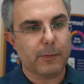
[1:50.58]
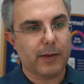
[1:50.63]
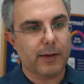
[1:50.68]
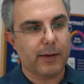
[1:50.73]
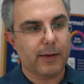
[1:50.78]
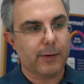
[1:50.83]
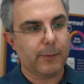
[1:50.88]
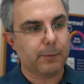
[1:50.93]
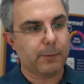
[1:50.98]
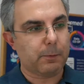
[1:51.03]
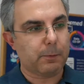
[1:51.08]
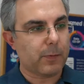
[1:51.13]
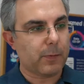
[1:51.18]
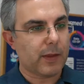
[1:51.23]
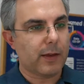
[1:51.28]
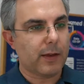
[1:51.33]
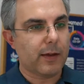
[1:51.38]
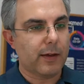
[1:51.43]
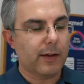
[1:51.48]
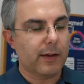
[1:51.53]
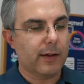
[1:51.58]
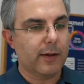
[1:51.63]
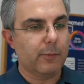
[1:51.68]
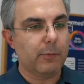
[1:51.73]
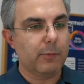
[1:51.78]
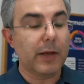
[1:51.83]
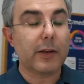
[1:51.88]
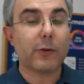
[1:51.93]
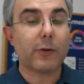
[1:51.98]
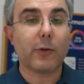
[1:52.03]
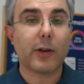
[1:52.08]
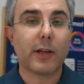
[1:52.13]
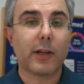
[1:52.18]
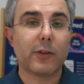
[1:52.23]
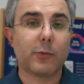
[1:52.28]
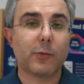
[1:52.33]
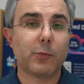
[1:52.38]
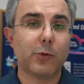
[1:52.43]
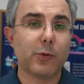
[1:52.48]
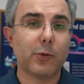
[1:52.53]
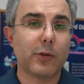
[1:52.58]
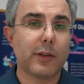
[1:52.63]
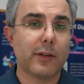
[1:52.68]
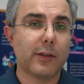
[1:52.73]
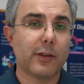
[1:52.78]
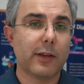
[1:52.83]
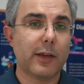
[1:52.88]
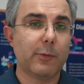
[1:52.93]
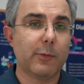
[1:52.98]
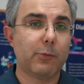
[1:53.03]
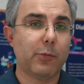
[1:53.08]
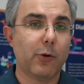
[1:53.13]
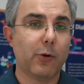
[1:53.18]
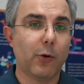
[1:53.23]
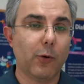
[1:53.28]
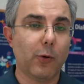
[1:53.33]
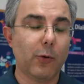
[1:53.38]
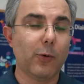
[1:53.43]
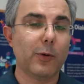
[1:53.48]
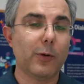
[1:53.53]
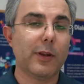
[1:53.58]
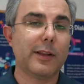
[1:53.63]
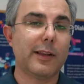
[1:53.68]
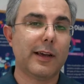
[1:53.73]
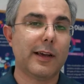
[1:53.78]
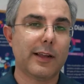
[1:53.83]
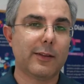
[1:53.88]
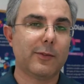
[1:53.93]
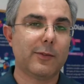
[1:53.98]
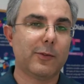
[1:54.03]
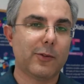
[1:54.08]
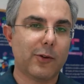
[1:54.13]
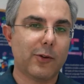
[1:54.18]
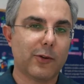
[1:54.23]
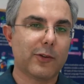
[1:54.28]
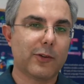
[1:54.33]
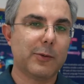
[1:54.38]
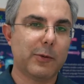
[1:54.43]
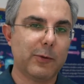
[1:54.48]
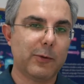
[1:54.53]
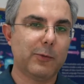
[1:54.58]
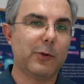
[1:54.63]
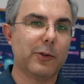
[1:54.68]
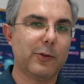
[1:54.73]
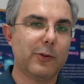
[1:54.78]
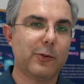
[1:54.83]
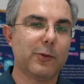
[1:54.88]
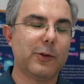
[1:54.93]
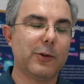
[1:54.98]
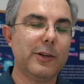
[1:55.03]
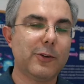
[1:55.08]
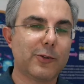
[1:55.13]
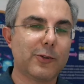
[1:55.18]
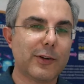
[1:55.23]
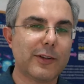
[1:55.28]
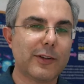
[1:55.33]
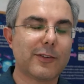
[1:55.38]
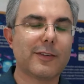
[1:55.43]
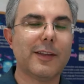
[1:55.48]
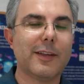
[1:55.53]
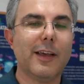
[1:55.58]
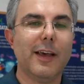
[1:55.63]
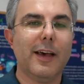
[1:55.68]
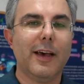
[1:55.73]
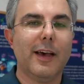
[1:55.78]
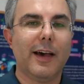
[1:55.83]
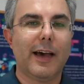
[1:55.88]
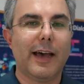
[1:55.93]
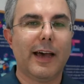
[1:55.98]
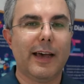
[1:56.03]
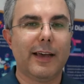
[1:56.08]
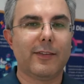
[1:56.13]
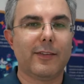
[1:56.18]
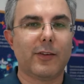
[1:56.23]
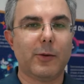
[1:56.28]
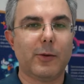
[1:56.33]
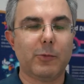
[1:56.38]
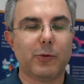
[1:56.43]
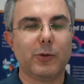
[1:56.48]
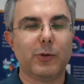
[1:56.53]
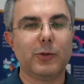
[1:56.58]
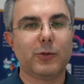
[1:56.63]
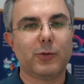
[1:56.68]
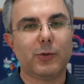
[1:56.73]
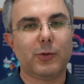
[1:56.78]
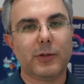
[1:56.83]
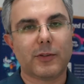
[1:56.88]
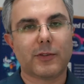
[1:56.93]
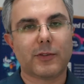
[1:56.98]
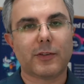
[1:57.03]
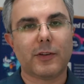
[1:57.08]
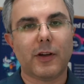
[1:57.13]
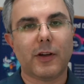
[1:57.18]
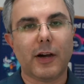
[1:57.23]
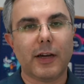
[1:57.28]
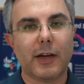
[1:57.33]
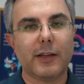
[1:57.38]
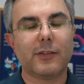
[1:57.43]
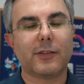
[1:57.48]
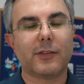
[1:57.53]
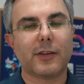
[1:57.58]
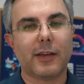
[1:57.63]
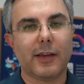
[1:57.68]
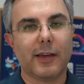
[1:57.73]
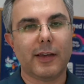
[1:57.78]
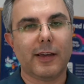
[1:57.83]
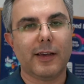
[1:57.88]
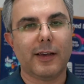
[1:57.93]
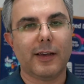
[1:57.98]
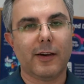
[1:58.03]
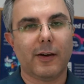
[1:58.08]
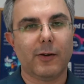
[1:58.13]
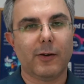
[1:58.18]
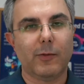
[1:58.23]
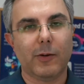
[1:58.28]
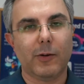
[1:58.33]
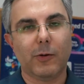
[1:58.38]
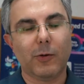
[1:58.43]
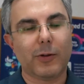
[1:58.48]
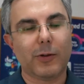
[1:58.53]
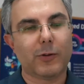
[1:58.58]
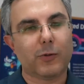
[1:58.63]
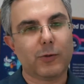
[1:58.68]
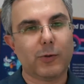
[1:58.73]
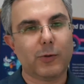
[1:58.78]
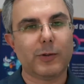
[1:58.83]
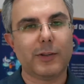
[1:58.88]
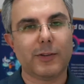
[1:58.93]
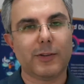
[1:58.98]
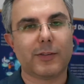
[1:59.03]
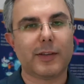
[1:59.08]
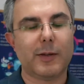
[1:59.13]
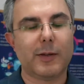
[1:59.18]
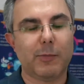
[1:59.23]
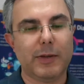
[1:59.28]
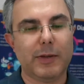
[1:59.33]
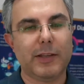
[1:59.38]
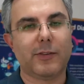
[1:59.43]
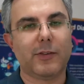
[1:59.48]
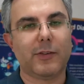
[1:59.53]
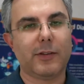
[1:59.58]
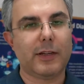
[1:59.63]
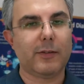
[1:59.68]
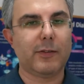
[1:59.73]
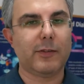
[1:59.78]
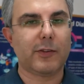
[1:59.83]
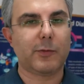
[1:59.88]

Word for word: um, uh, Melroy has put a poll that talks about what is your interest. As I'm going through the slides, uh, I will look through this, and based on that,